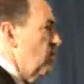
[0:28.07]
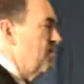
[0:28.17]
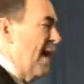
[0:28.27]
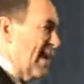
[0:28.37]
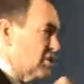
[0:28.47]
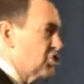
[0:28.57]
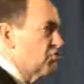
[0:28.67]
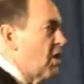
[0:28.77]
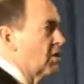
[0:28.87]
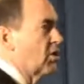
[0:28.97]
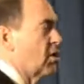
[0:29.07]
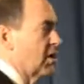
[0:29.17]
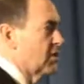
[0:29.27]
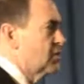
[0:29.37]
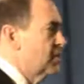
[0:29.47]
We passed strong
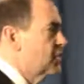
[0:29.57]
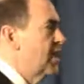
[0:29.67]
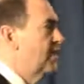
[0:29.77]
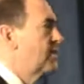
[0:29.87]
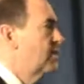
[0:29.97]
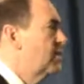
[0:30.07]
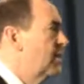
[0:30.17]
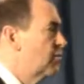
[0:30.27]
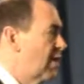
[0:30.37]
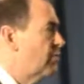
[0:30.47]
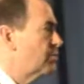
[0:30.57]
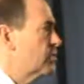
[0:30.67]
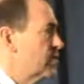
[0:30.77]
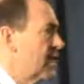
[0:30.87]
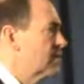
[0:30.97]
laws that said that we will
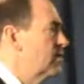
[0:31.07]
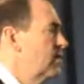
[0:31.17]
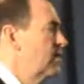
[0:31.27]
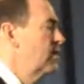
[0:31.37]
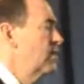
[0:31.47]
protect